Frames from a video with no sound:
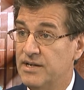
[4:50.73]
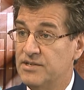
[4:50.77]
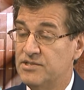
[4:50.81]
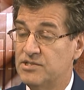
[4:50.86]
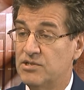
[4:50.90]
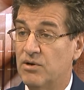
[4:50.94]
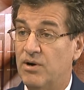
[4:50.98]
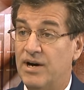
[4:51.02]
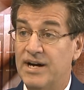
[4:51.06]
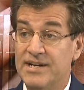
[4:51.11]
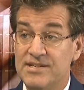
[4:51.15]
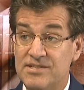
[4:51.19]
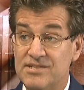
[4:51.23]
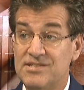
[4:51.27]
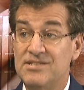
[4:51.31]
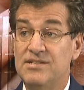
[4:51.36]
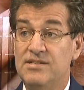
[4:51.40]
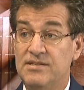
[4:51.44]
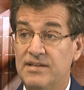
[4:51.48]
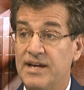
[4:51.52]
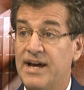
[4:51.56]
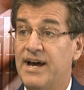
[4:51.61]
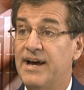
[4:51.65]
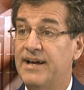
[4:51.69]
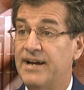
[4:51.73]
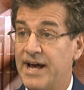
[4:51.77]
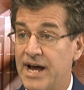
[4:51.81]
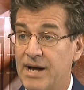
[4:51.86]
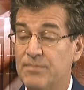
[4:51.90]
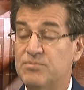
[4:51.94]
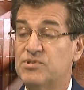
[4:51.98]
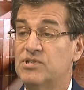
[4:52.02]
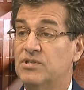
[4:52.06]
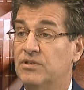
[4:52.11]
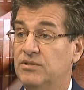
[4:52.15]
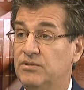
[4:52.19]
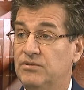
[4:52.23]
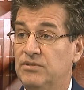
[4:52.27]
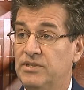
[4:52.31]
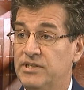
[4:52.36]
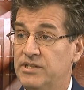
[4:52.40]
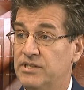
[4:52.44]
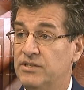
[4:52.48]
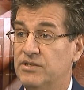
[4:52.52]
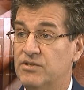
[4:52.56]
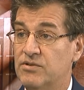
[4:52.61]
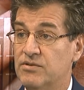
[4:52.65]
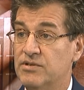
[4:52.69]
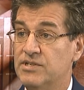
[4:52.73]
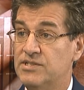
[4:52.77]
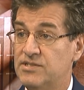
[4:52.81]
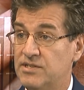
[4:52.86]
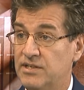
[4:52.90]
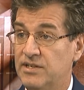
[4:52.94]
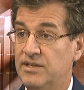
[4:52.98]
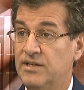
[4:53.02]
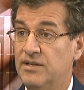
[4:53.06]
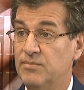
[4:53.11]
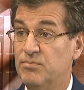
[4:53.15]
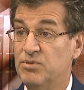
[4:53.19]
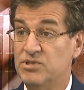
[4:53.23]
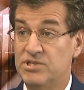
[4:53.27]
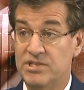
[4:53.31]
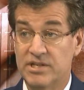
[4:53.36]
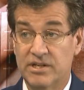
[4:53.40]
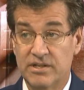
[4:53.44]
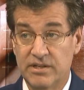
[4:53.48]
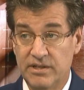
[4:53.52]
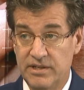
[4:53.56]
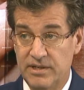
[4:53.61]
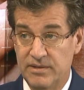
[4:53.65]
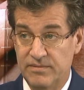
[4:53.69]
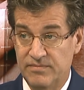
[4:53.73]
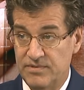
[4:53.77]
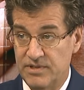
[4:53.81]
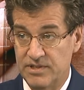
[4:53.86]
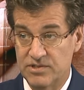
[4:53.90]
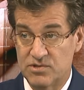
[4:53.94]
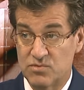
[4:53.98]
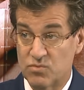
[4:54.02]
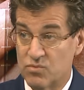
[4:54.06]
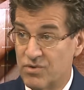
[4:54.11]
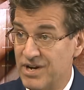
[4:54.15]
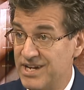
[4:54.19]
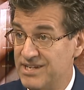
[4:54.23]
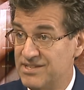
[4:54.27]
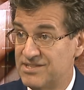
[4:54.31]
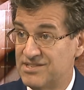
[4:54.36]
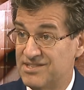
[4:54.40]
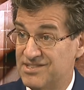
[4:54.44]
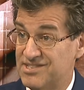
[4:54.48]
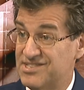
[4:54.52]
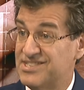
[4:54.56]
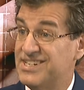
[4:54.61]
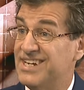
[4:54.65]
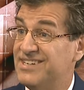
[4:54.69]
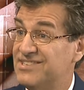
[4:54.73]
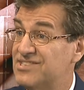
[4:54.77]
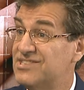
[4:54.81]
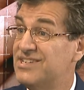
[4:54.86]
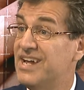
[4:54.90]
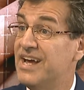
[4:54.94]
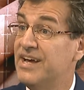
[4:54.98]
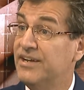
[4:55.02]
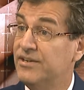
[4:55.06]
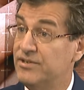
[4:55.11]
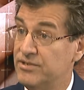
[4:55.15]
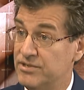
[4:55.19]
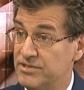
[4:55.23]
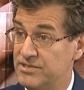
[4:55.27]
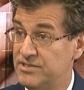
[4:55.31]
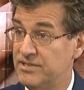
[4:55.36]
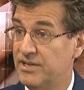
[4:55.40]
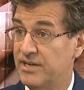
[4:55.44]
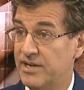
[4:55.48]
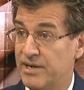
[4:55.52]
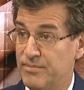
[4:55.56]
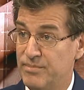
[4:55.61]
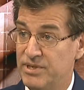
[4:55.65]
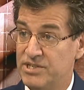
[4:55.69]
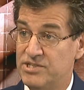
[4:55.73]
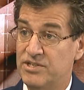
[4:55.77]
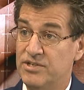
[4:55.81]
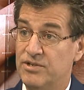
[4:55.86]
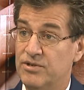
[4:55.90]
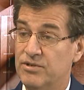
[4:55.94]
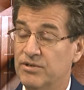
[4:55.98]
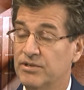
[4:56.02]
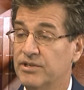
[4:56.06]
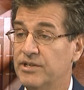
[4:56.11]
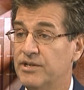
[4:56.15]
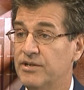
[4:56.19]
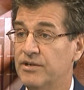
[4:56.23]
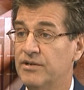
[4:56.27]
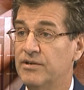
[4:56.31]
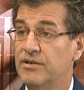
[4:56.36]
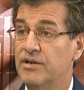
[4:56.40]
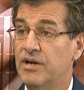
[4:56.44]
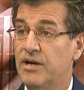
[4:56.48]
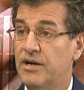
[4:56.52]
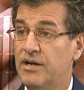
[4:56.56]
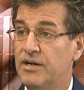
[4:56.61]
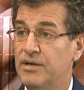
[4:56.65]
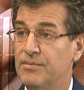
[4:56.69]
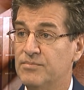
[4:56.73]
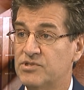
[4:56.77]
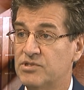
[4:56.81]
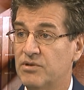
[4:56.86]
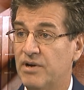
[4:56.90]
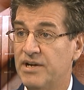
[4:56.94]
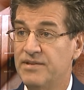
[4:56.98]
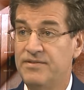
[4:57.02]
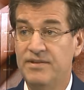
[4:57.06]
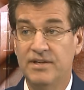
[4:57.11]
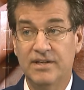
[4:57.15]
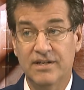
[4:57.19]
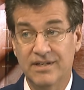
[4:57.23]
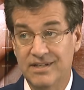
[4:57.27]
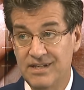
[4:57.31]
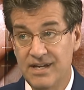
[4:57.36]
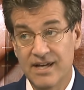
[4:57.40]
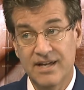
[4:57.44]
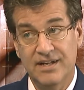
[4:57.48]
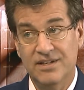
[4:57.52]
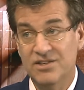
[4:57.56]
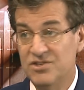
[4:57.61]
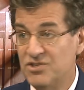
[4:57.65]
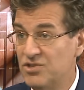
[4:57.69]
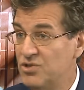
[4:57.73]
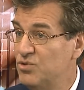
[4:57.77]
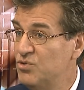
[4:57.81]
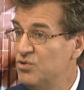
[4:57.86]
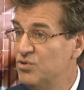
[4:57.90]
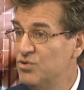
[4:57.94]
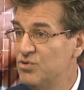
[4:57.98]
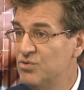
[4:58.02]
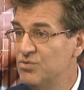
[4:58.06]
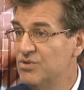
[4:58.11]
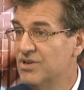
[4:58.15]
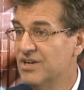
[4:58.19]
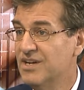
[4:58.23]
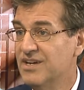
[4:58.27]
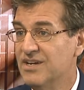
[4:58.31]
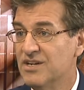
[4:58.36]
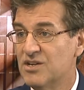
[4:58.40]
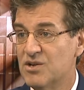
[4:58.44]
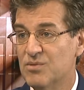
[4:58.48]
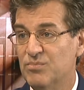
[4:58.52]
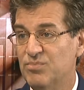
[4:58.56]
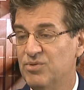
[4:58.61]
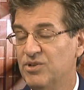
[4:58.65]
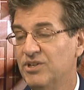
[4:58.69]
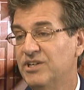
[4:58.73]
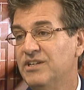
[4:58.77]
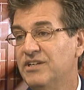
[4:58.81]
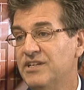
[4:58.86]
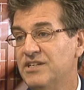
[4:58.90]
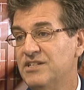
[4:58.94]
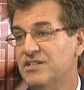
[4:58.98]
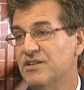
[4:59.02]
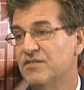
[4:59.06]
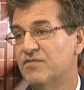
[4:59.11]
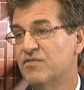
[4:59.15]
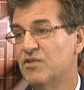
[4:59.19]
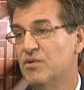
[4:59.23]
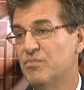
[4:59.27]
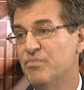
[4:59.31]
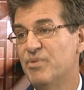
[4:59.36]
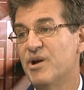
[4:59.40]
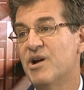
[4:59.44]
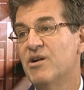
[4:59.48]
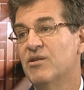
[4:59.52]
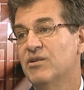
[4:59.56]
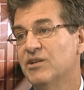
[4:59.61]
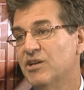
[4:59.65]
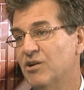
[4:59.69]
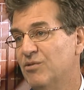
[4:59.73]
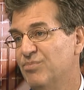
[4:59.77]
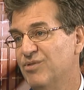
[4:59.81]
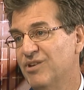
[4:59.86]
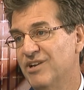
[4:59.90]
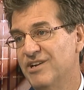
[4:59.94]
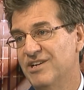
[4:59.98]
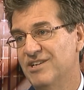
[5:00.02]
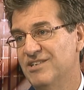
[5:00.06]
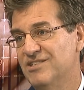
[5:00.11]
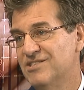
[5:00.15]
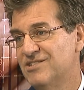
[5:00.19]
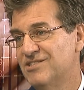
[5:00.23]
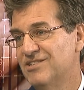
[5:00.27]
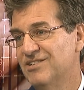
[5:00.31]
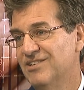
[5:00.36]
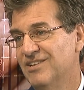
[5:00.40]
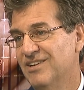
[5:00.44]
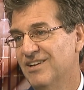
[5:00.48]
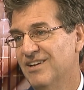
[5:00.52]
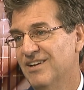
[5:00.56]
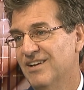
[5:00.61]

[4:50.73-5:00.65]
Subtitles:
So I see that absolutely increasing, particularly this race to set standards that I mentioned earlier. So I think, again, two completely different parallel planes.